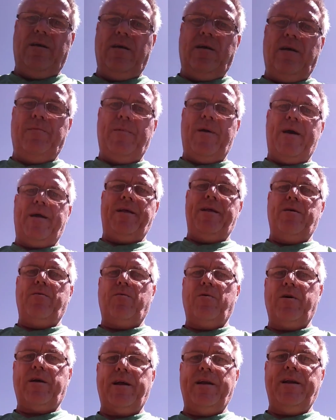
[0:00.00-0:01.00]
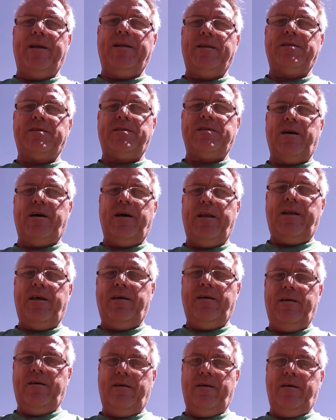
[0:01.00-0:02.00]
I'm out here working in the sun.
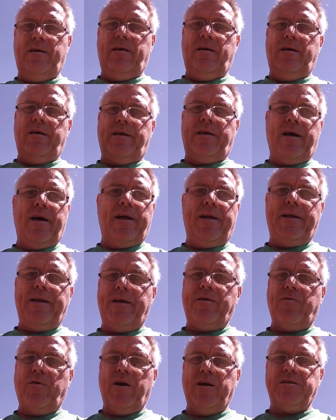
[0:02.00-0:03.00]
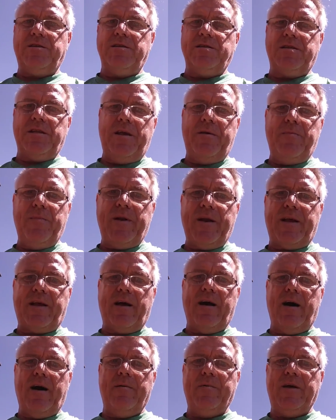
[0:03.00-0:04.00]
Got any questions, leave them in the
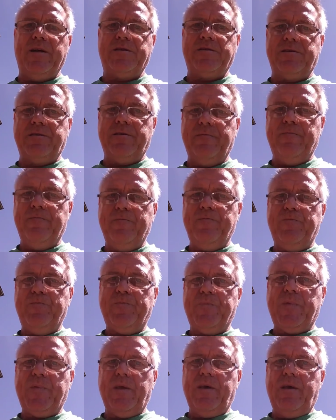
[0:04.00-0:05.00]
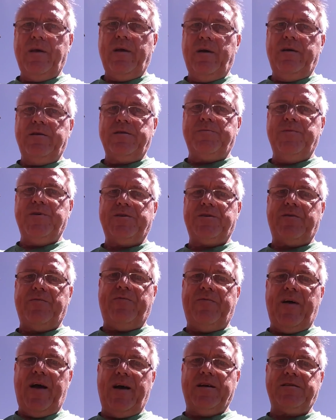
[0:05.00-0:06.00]
comments. It's Mr.
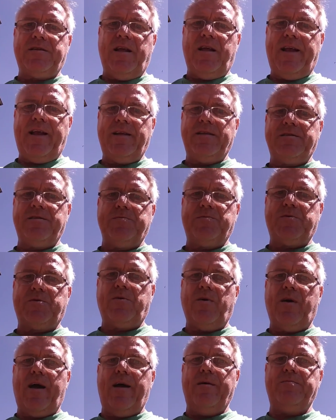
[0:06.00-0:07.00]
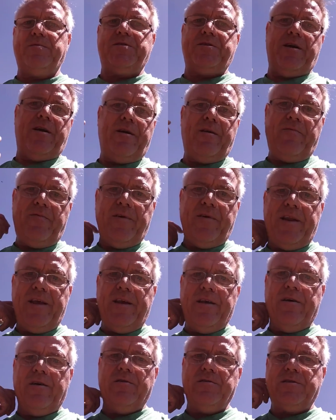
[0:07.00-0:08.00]
Faust. Like and subscribe, share the
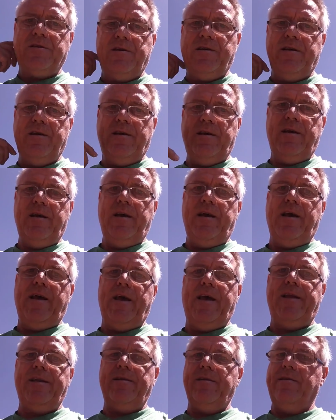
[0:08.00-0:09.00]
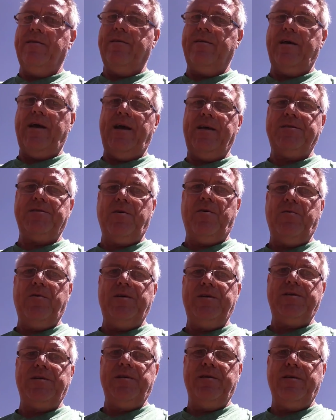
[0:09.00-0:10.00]
videos, and as
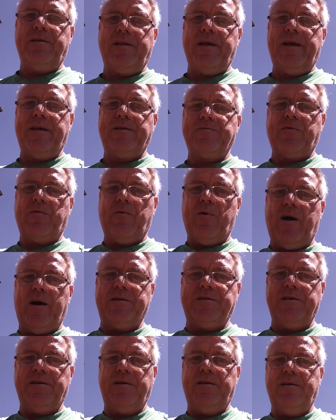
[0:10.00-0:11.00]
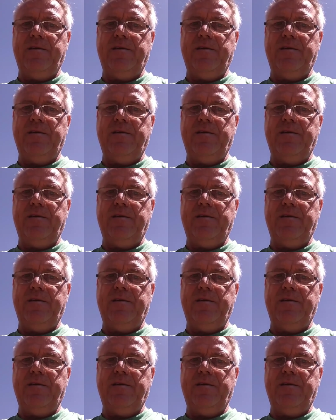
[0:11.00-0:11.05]
always, thanks for watching.